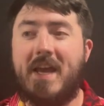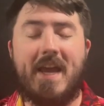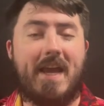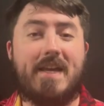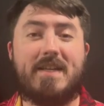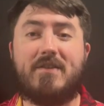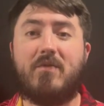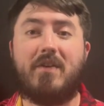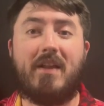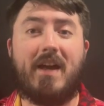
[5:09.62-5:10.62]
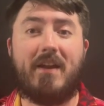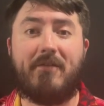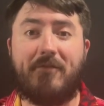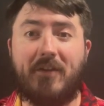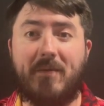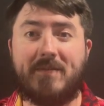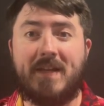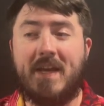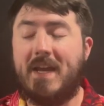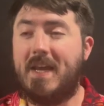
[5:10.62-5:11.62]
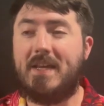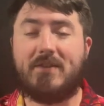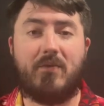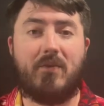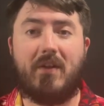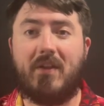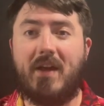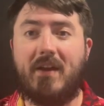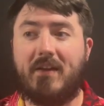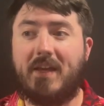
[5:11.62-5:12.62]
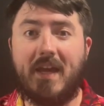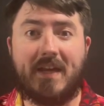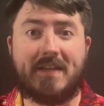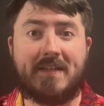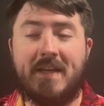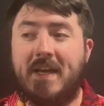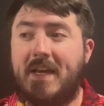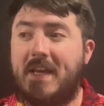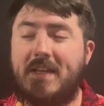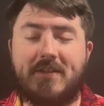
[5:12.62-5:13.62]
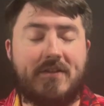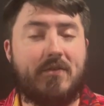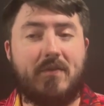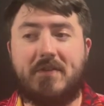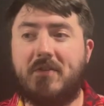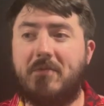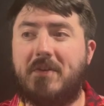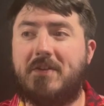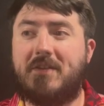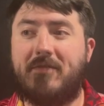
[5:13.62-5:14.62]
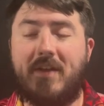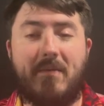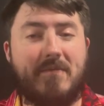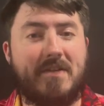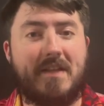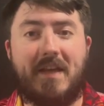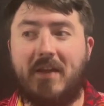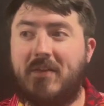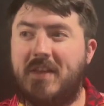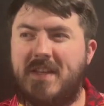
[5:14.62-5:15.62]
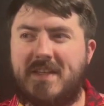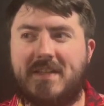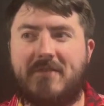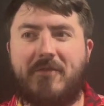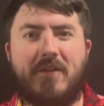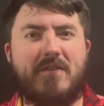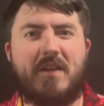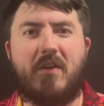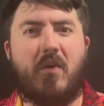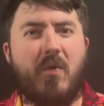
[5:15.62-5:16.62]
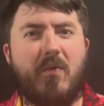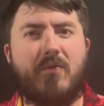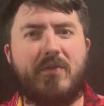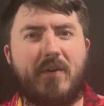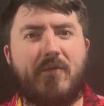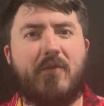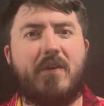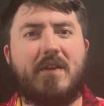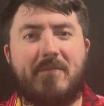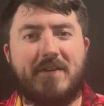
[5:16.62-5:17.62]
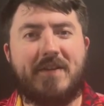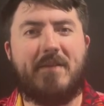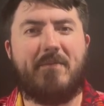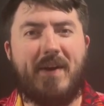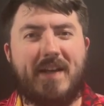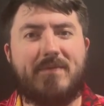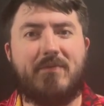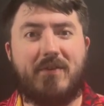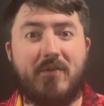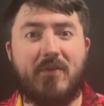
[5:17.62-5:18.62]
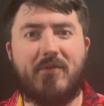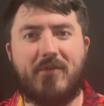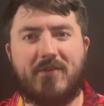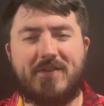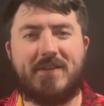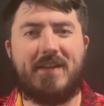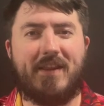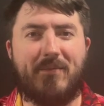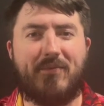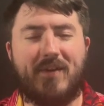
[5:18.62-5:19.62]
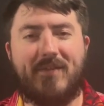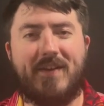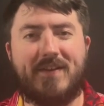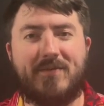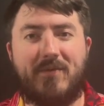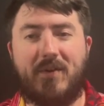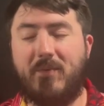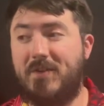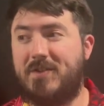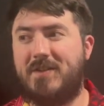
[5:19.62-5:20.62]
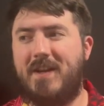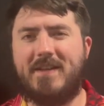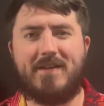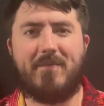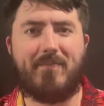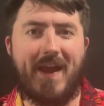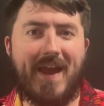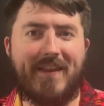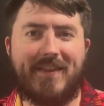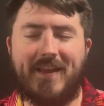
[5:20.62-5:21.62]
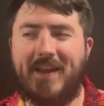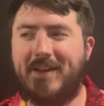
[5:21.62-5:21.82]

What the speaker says: He's doing a lot of flips. He's doing a lot of kicks. He's just doing so much stuff that I'm just like, this feels like a whole different Mission Impossible universe than the previous one, which isn't a bad thing.